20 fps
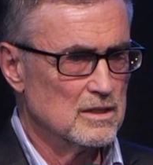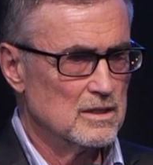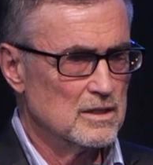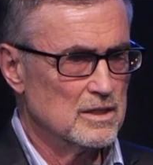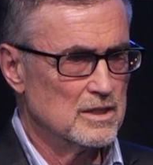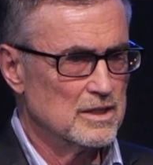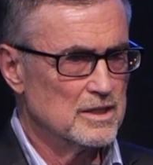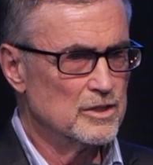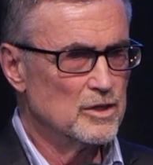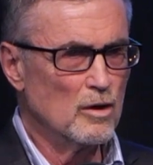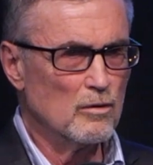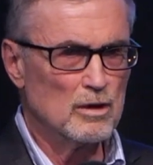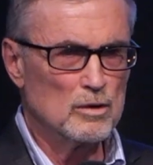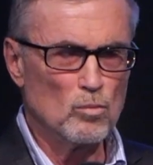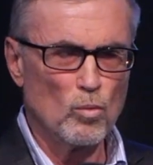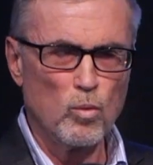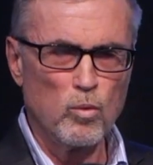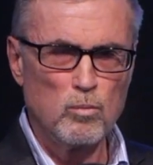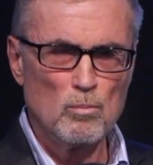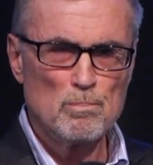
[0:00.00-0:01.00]
You know, it
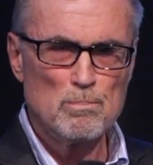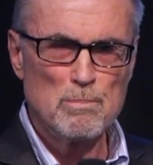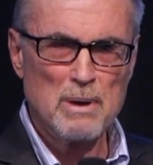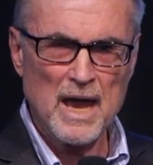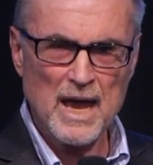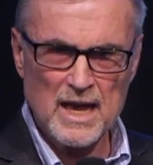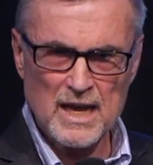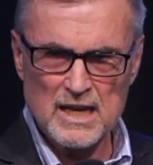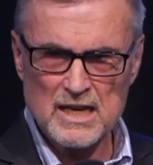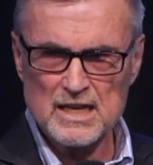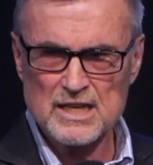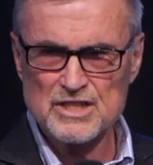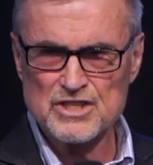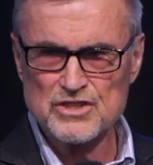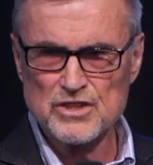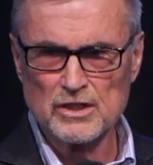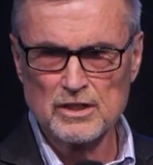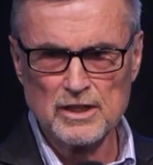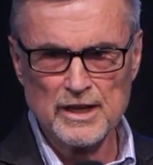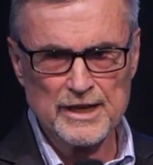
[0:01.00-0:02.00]
pays to
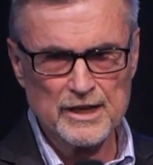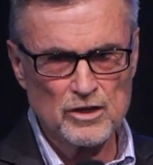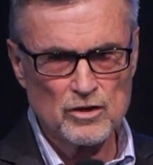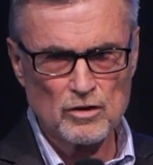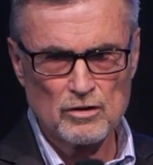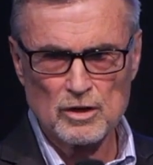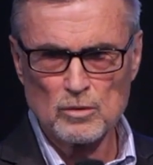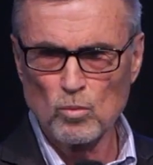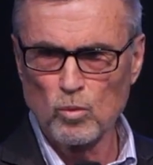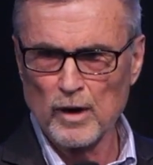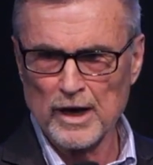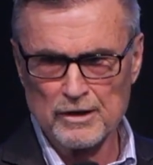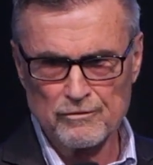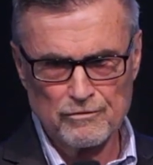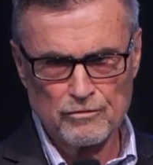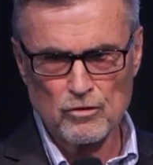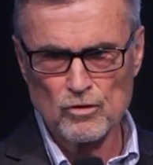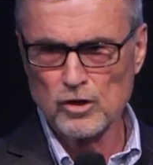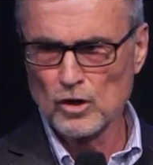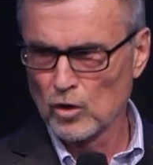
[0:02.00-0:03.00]
linger and wait for
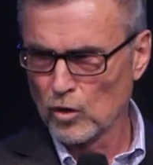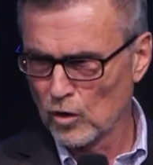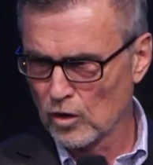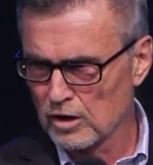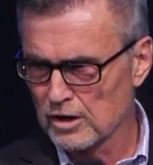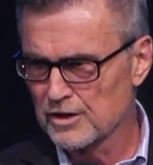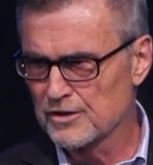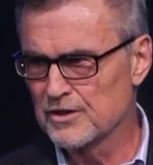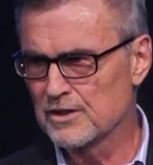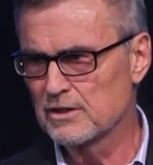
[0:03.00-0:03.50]
the Lord.